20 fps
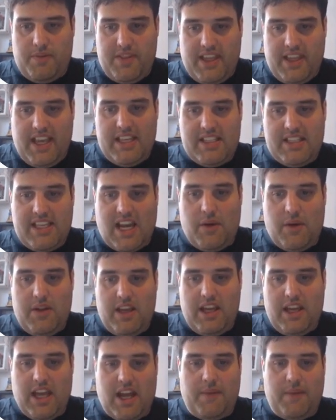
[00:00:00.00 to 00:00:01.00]
this down
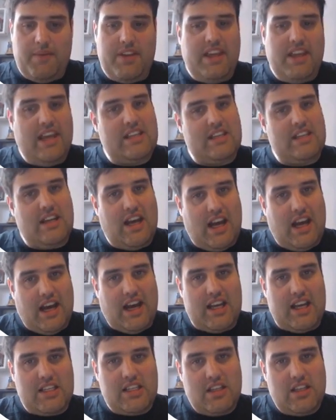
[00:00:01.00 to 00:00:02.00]
here isn't
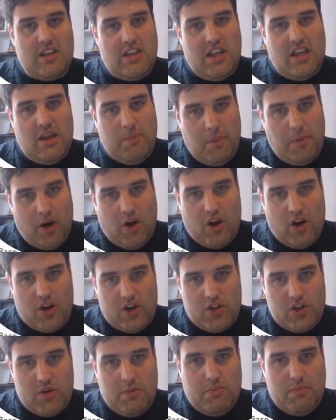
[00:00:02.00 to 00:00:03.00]
as
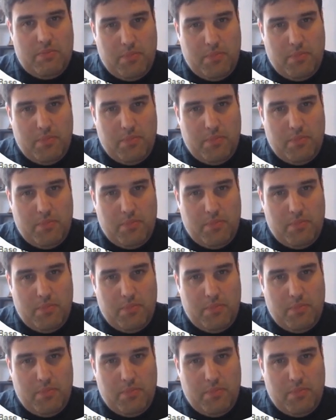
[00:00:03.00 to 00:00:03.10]
important,